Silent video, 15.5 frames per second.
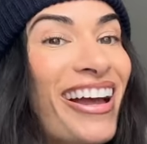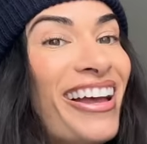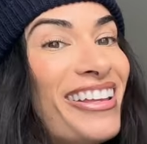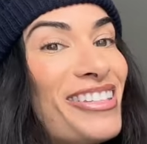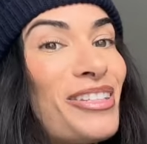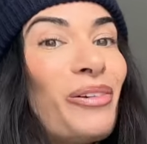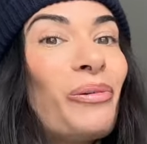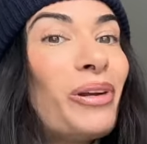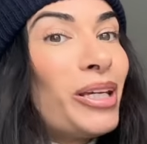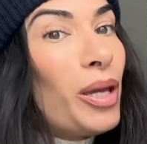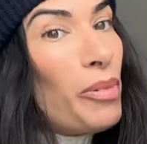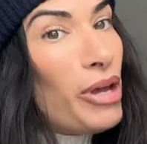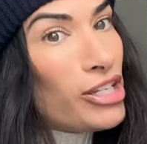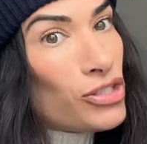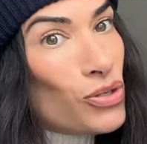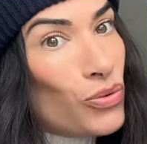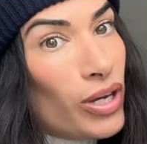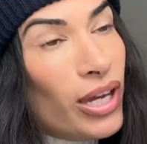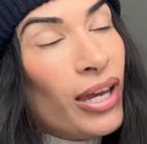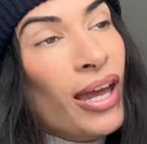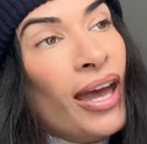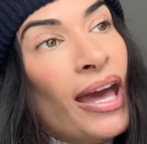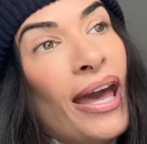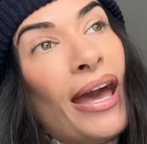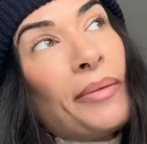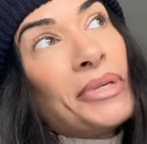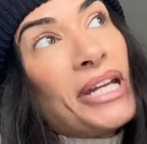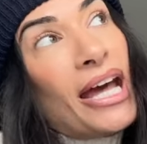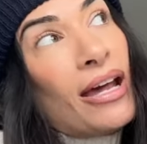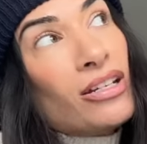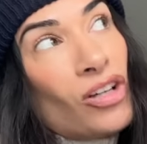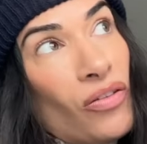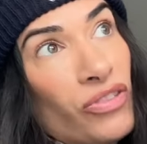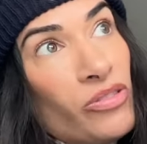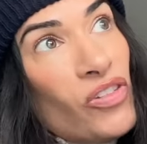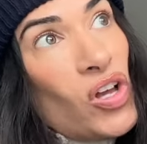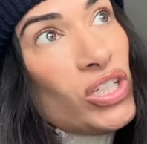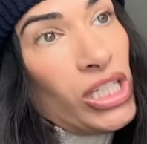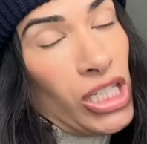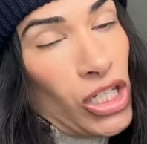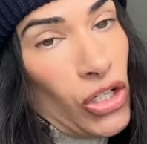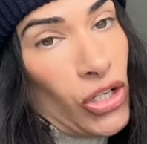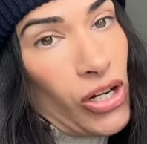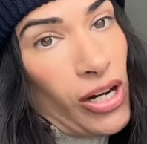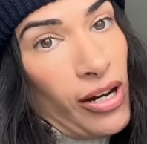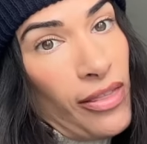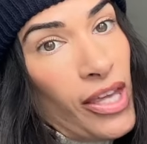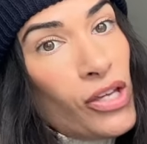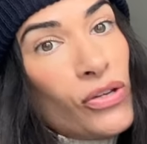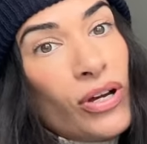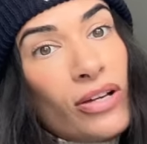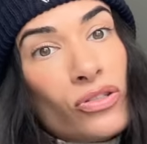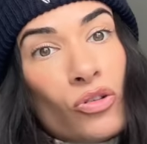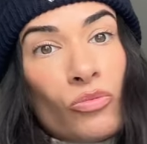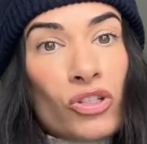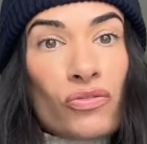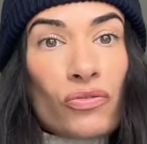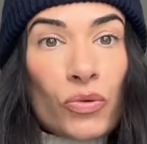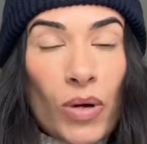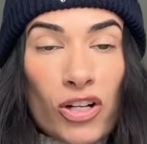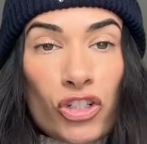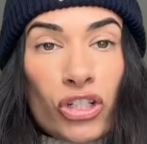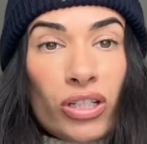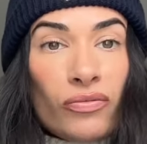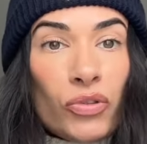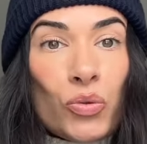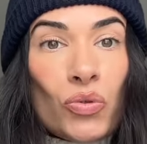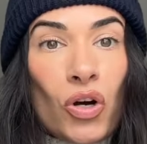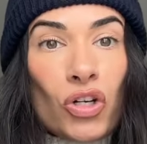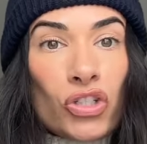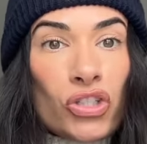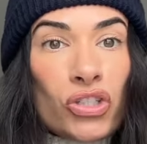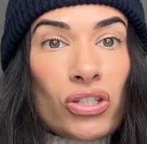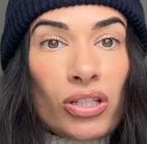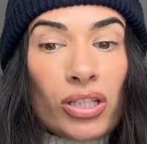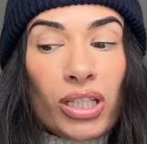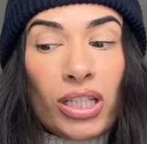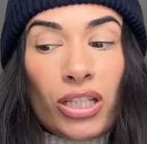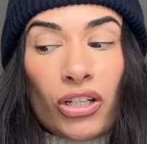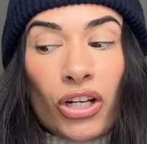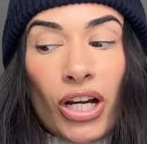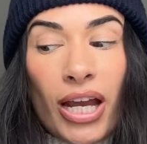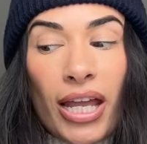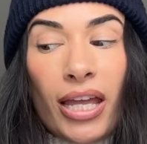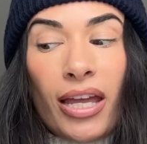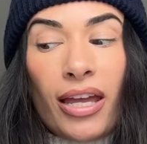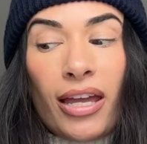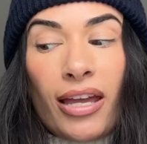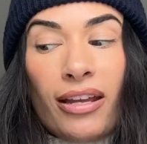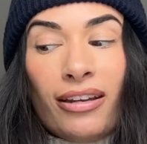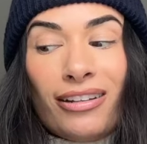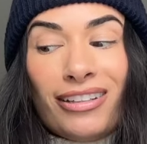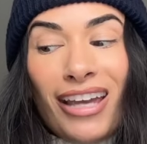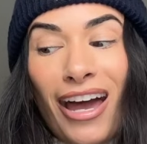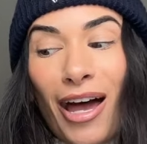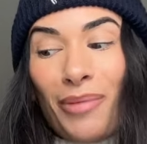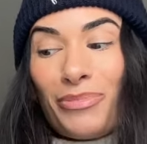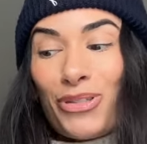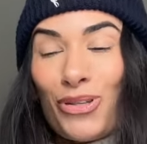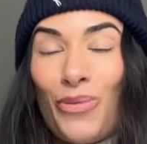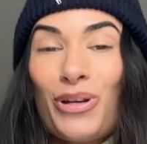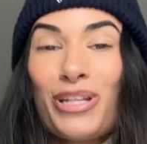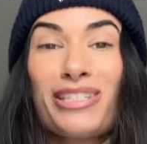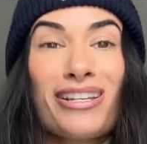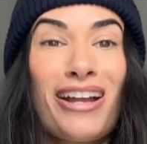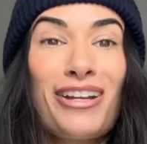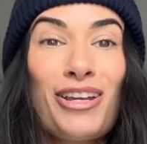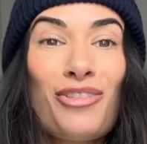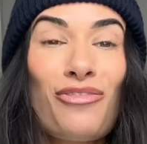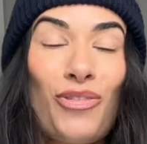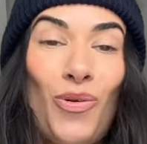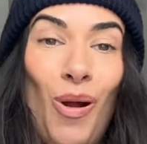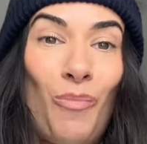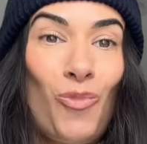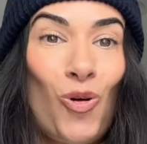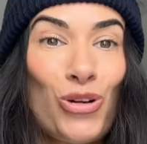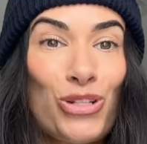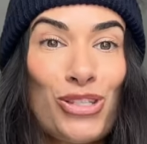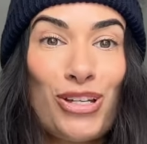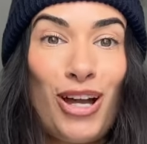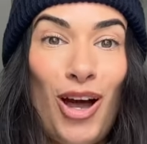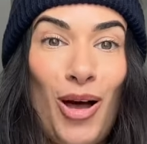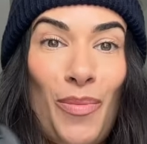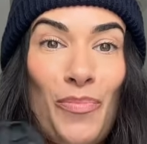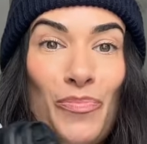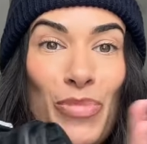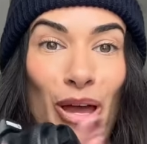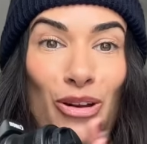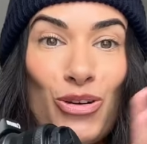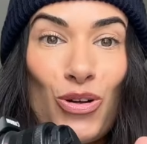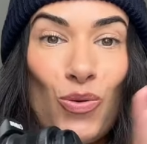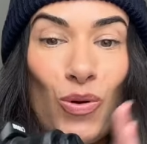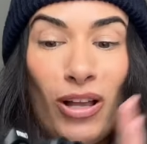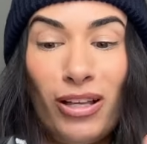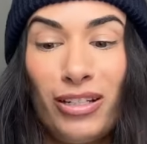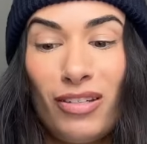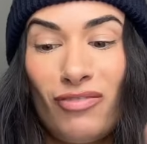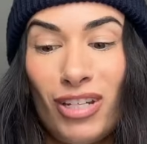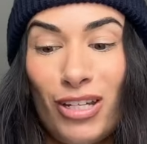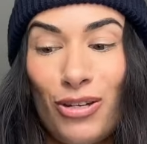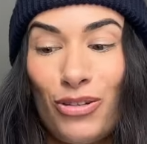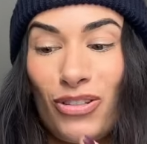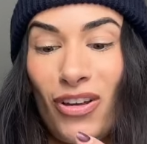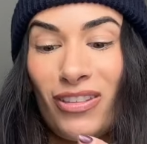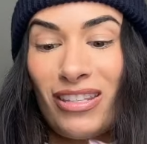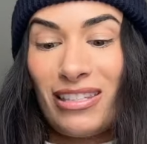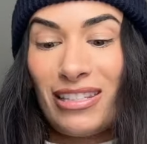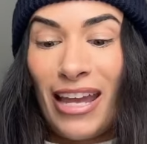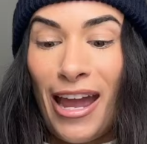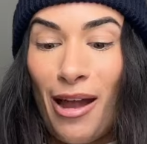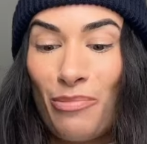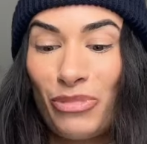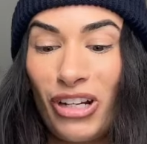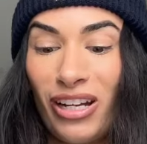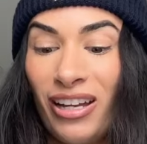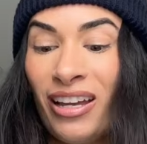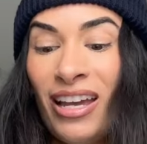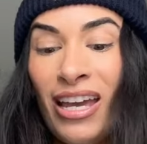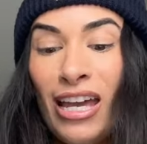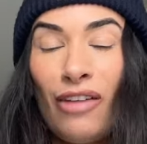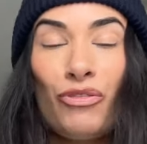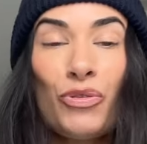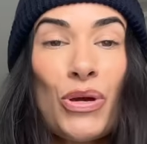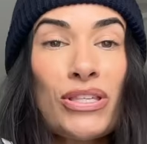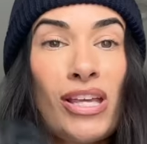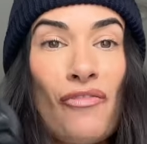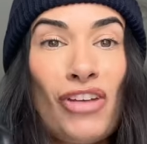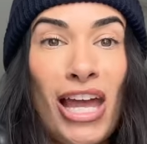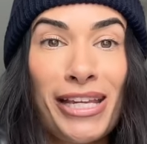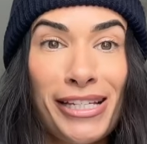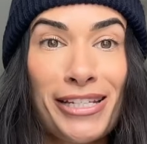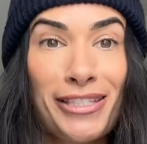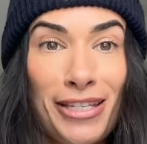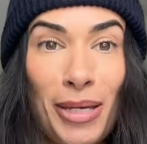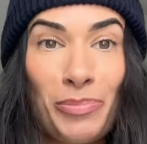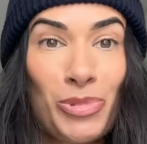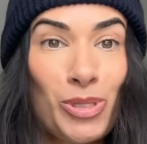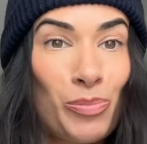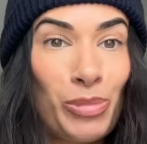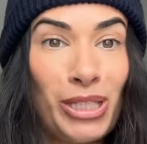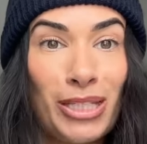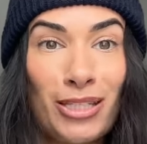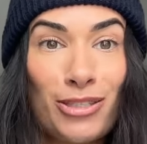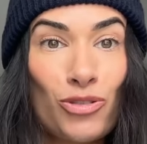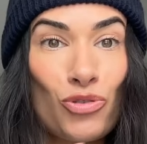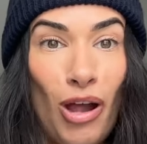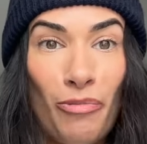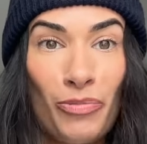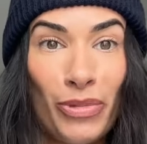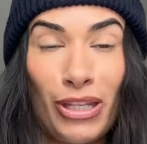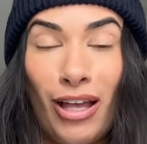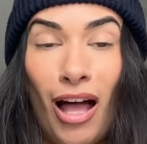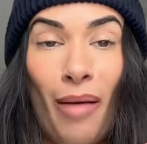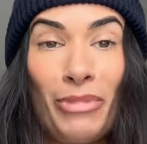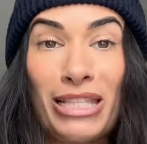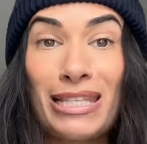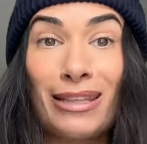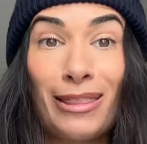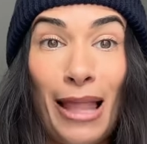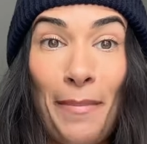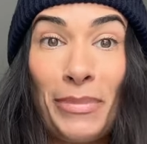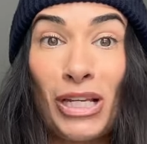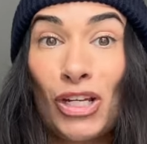So we're gonna get back to it. I'm gonna end off the vlog here. Thank you guys so much for watching if you are still here. And yeah, I'm so excited for more to come, better quality videos on this camera. If you guys have any tips, please drop them in the comments, let me